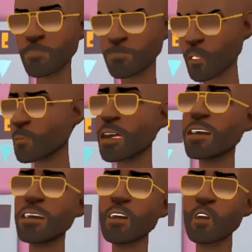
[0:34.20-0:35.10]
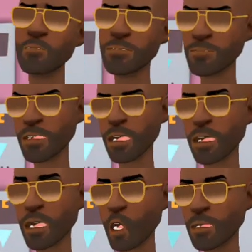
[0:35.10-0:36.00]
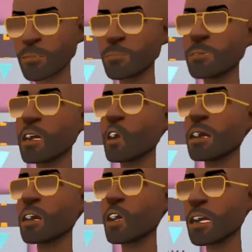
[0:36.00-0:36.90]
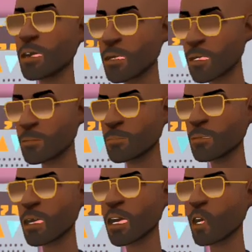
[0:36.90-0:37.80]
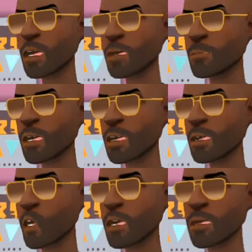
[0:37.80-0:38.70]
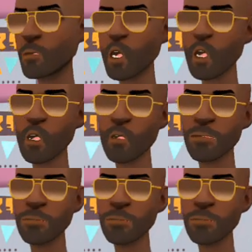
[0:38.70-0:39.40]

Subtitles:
Poopity scoop, it is Kanye West, here to explain ionic bonds.